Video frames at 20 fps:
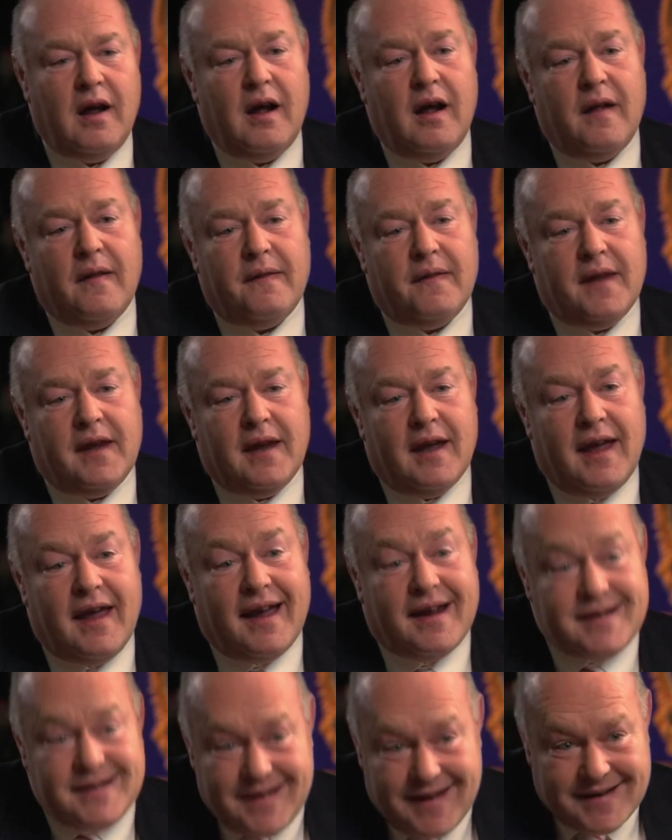and the
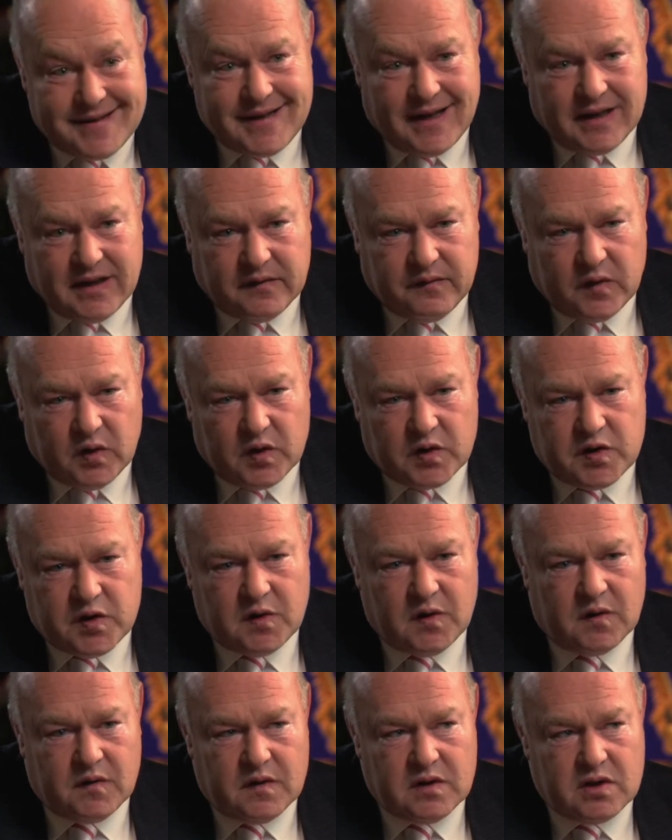excess
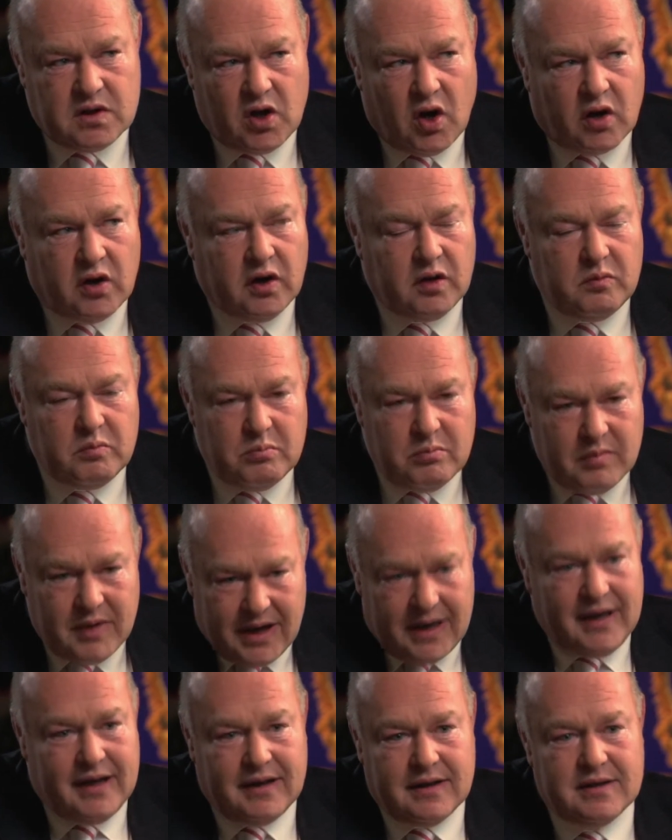antiversion on the socket
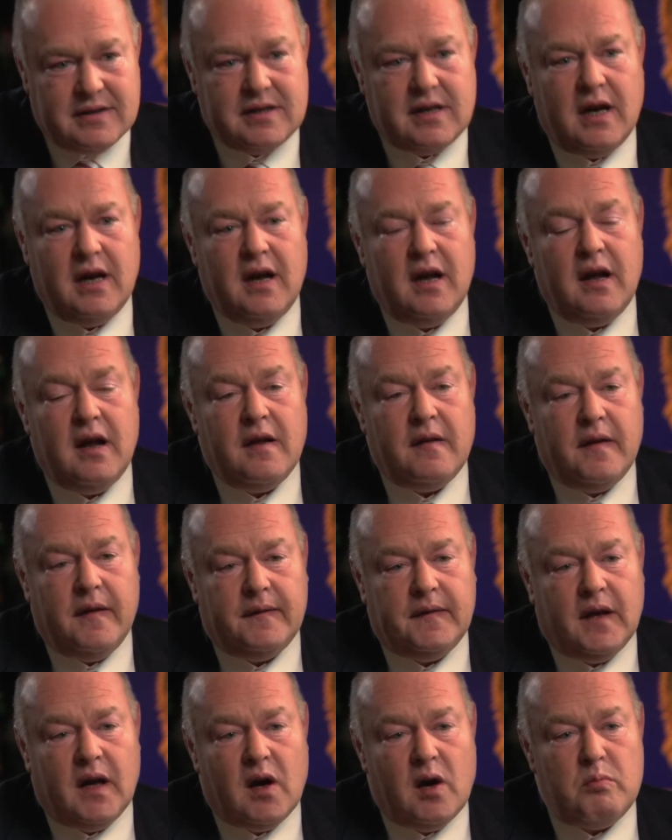means that
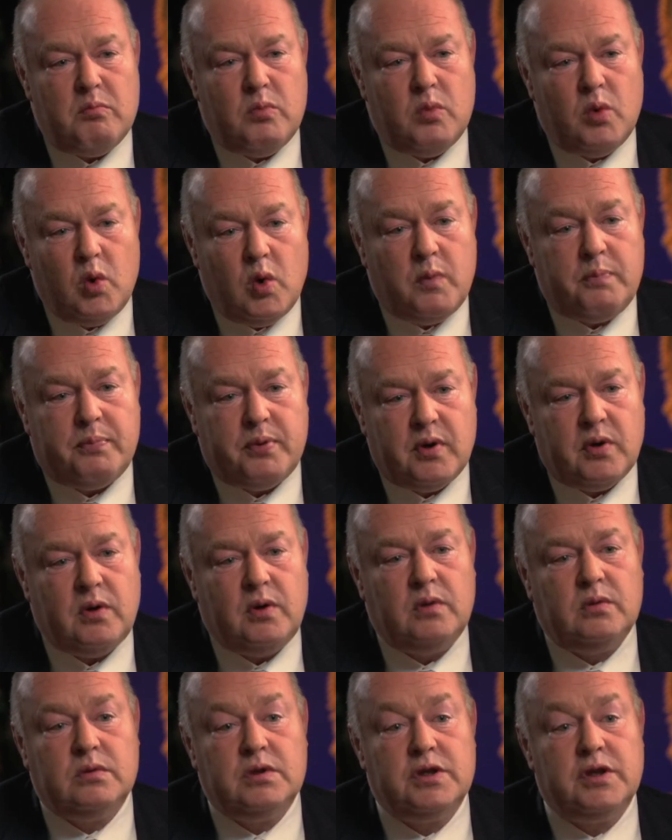they are more
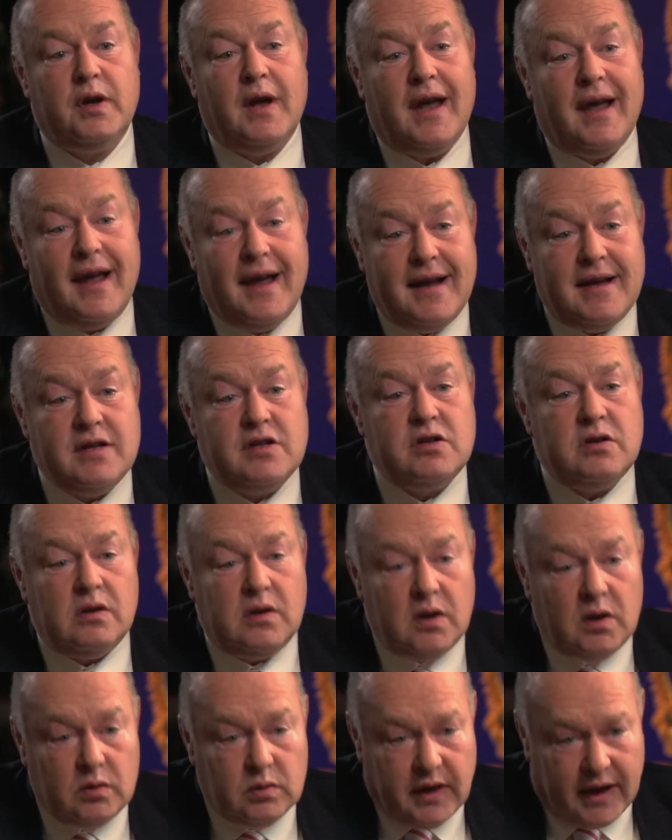prone to edge
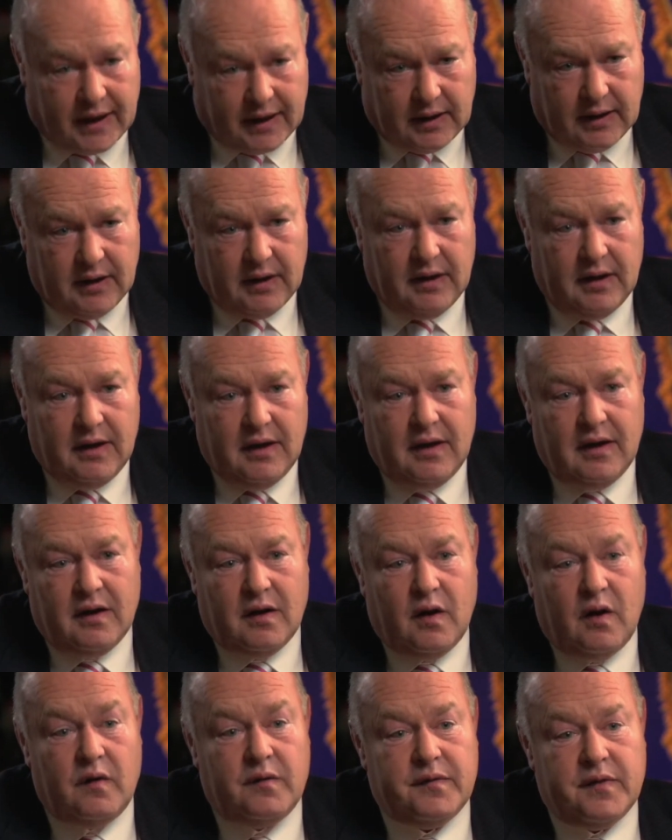loading
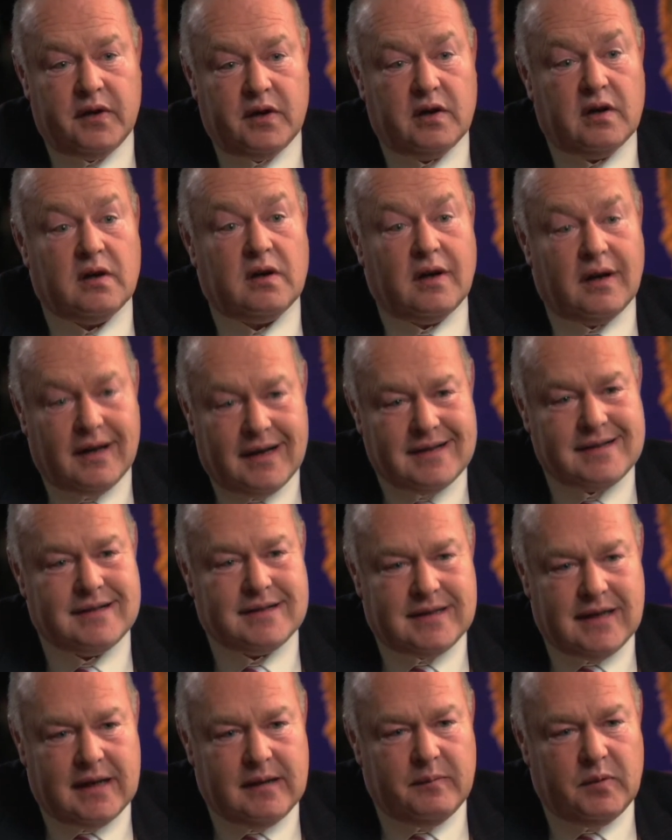of their
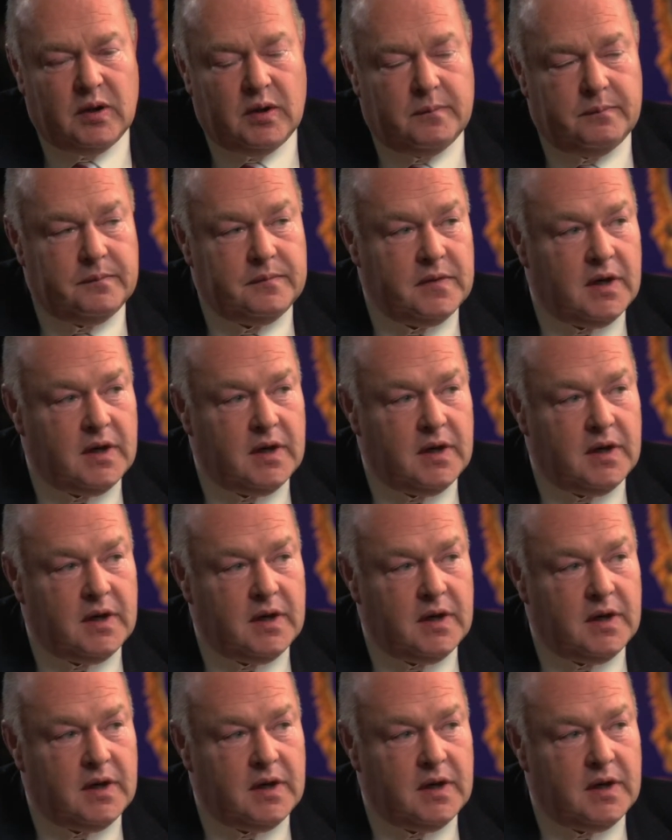acetabulum.